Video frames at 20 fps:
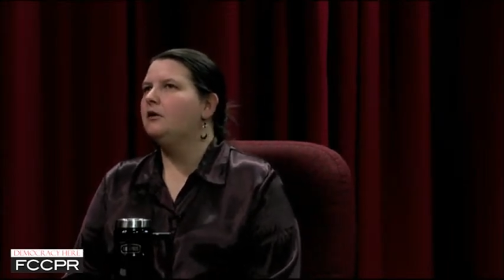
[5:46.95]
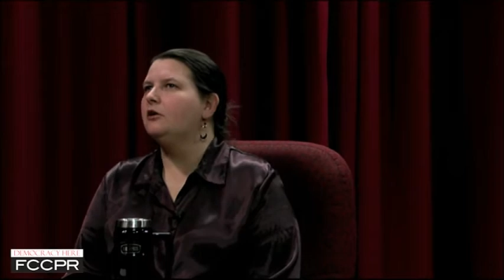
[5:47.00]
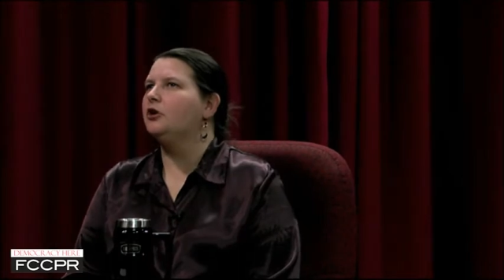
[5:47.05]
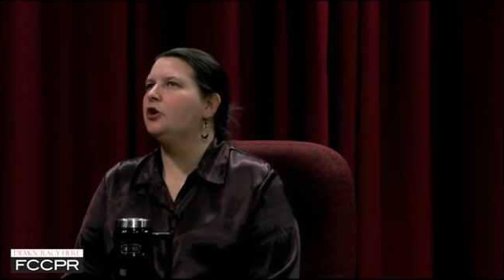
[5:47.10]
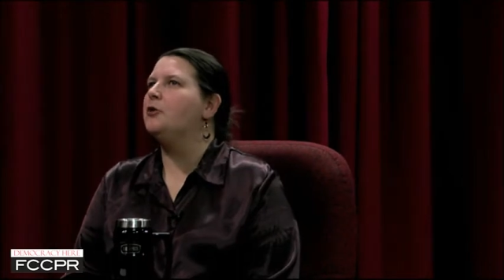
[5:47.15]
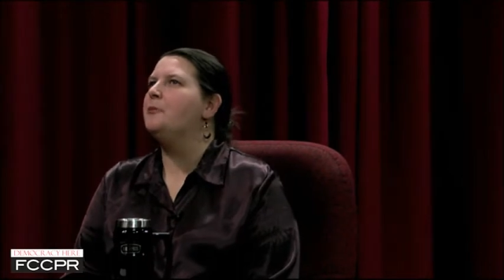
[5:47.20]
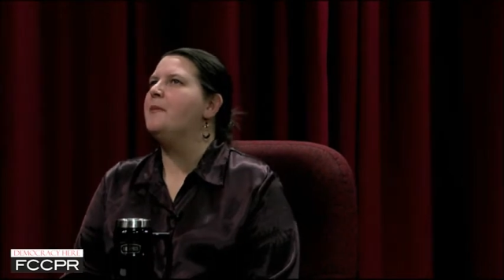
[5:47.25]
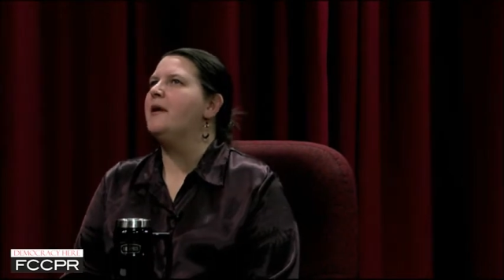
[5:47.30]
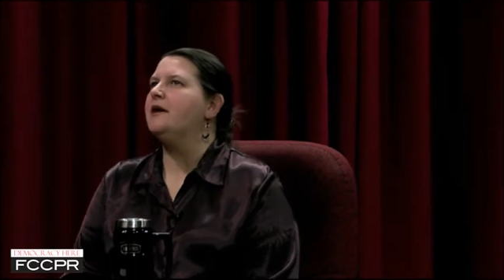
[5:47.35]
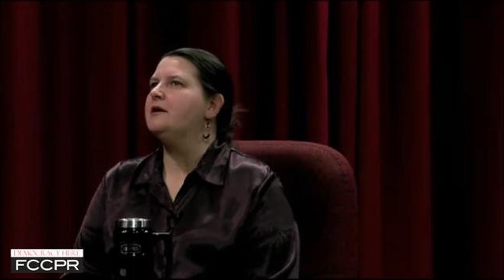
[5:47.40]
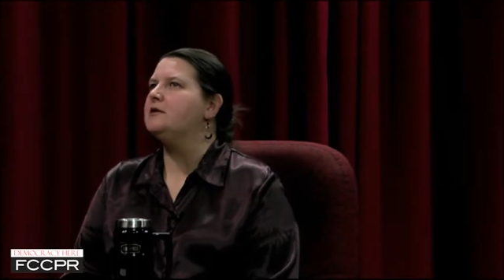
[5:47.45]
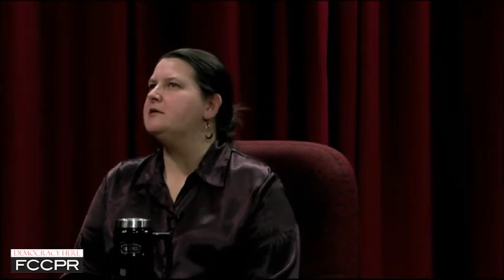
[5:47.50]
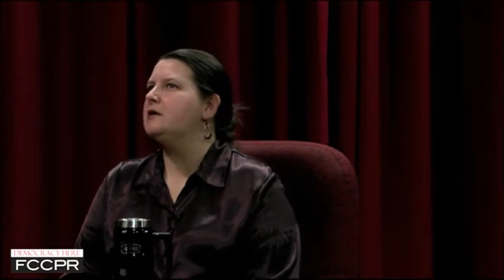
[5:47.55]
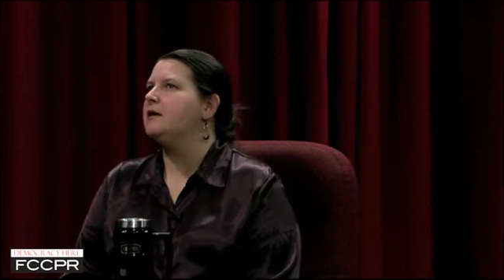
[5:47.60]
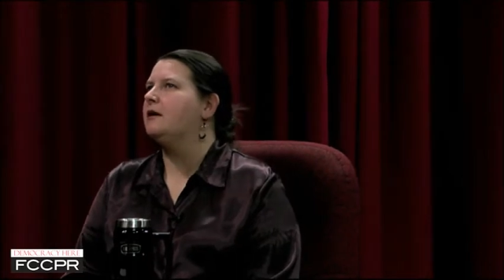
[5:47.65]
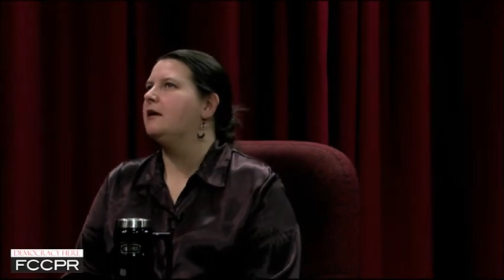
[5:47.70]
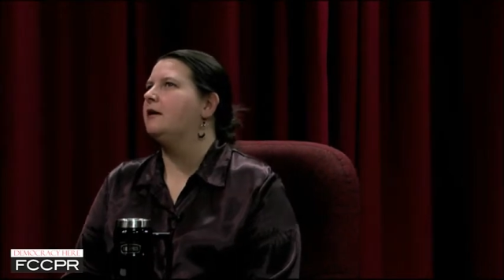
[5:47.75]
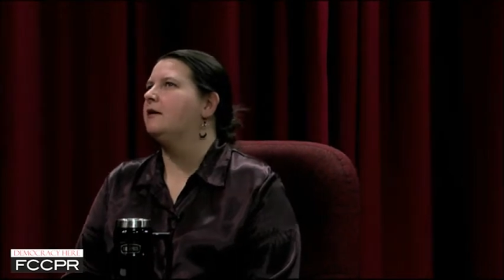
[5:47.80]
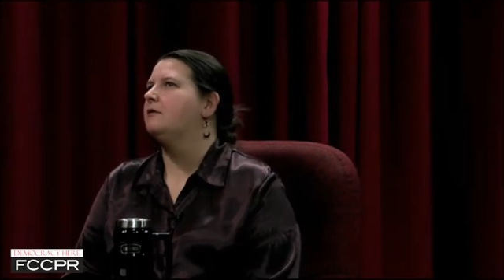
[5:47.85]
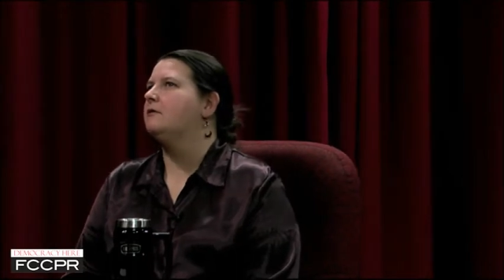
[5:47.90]

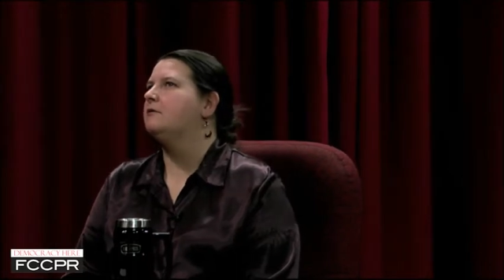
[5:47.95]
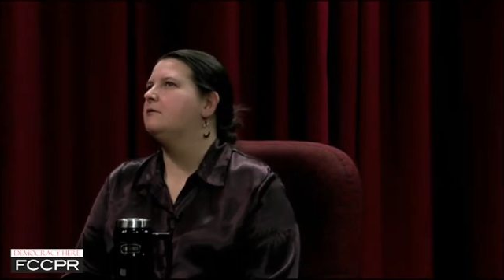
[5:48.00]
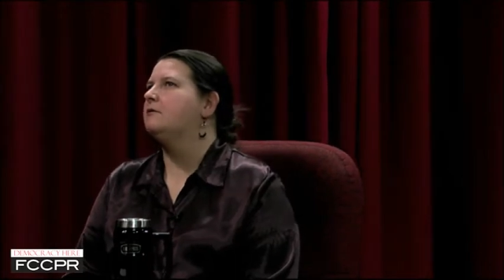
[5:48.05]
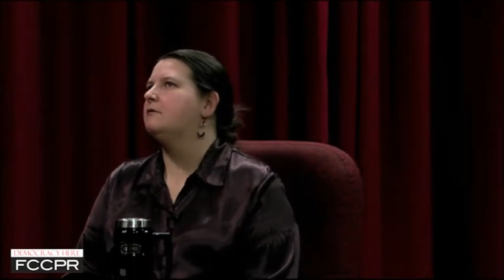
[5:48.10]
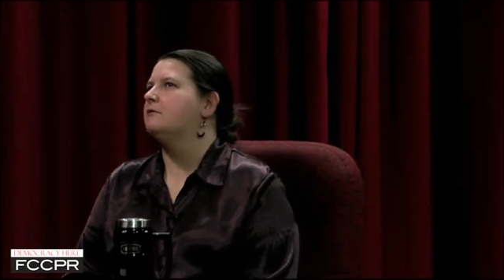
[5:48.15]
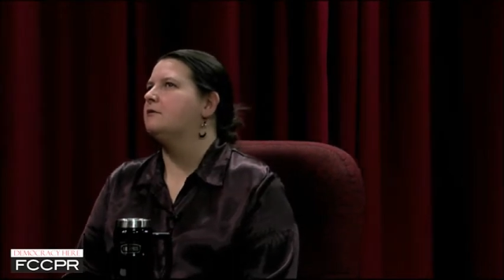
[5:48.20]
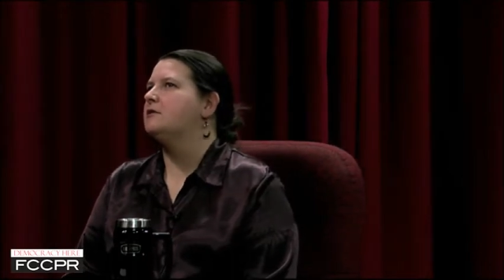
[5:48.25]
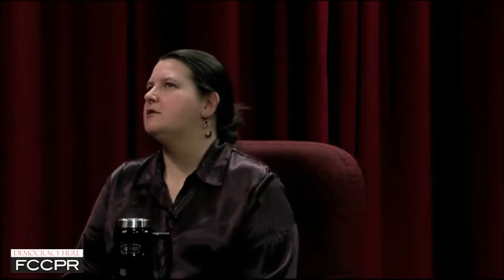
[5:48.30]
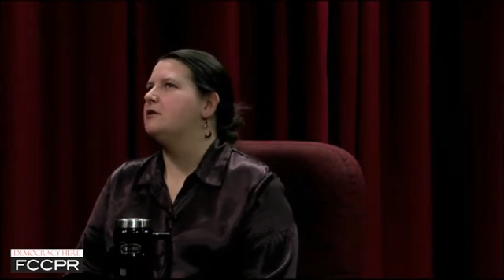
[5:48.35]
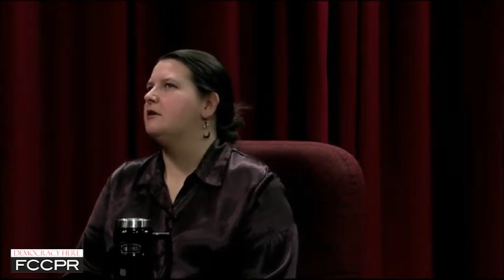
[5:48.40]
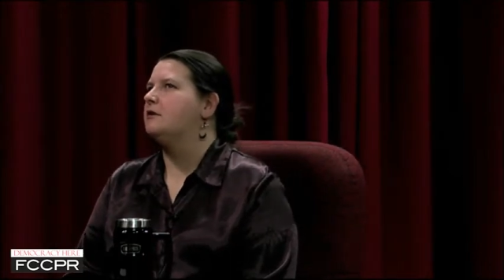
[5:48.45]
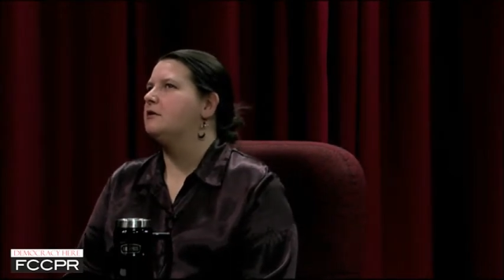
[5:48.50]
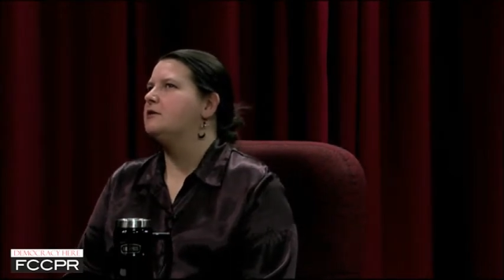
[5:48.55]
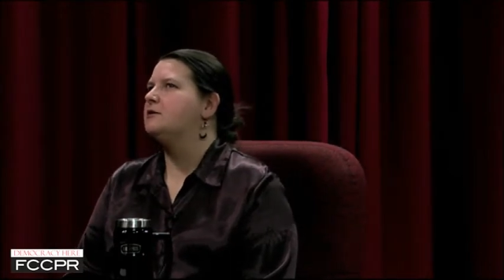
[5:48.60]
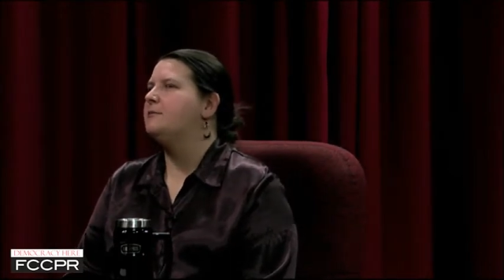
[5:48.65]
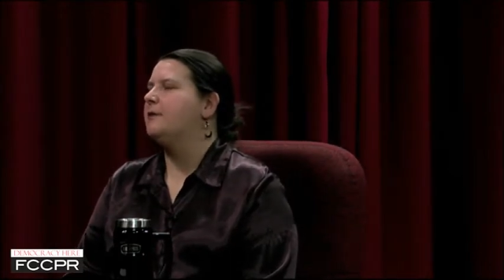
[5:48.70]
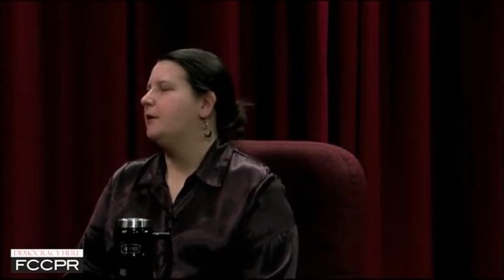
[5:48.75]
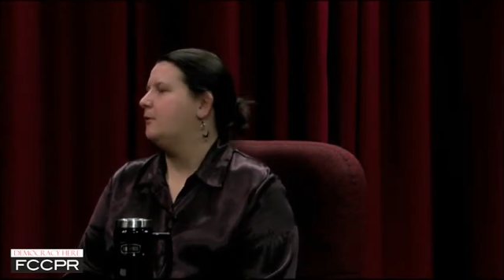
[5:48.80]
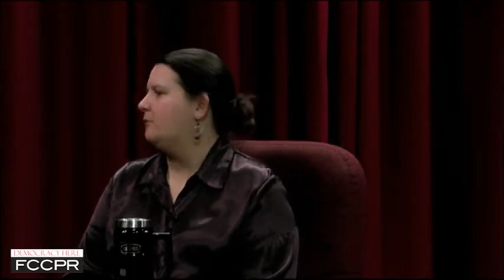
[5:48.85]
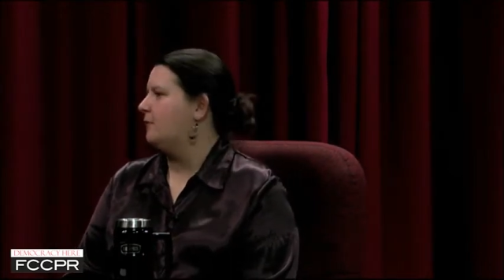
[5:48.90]
lamenting the
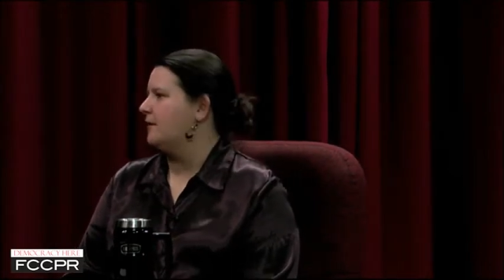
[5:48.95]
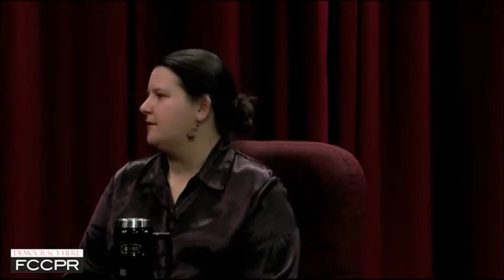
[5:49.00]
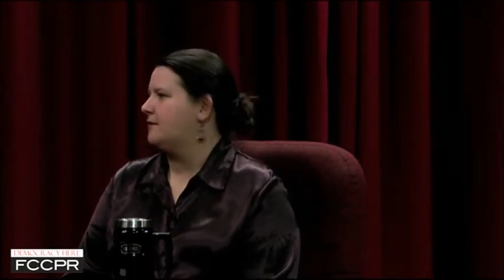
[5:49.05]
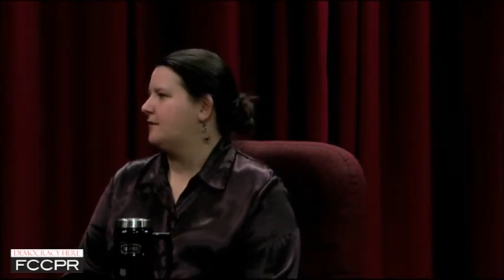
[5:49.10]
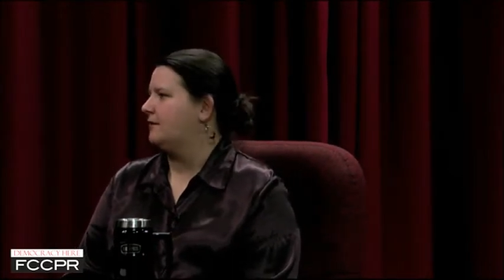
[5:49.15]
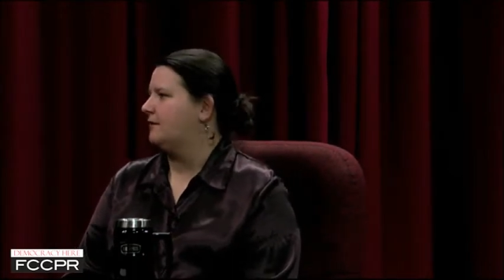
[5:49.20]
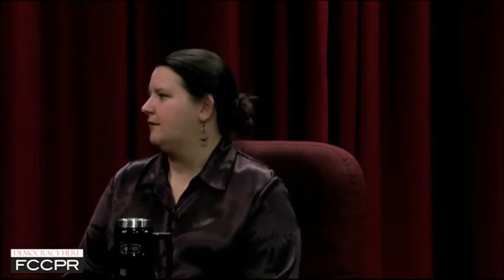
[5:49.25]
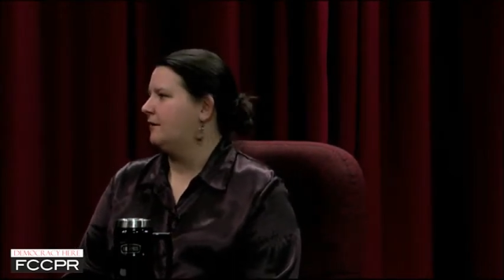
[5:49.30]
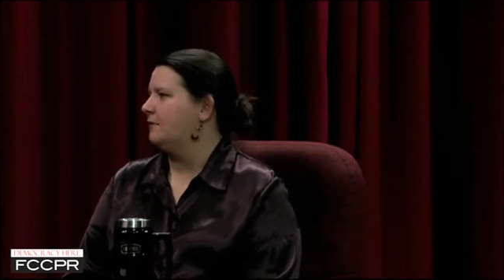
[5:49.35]
results, but it wasn't.